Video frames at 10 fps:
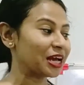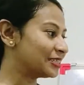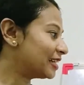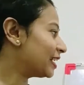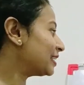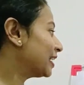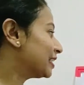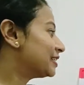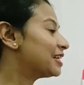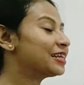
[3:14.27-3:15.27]
Then
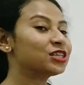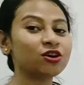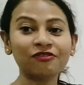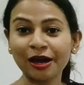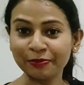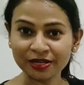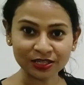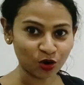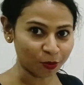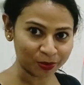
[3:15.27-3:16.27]
the writ of habeas
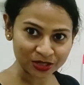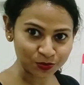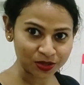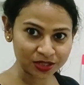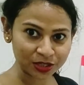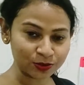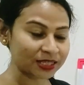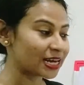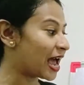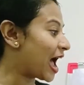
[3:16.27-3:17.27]
corpus was
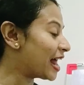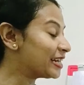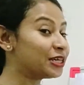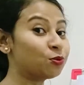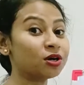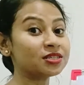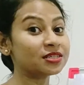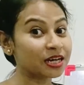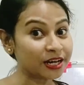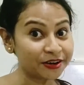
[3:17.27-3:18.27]
used and he was
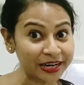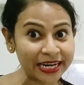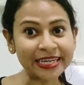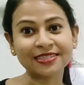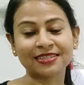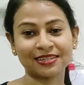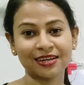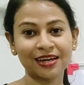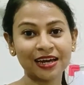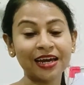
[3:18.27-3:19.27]
released.
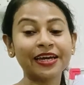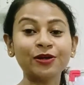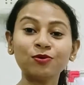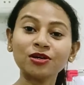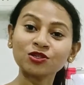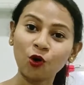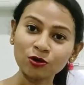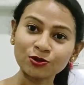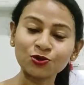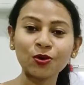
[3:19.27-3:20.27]
He was
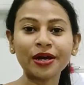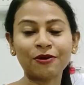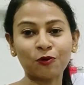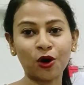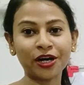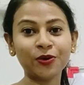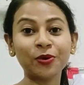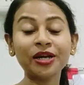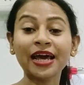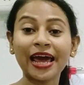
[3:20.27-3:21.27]
also awarded
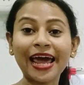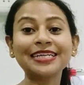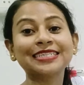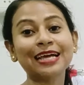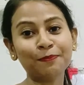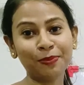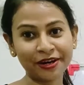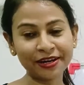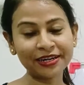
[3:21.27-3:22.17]
with exemplary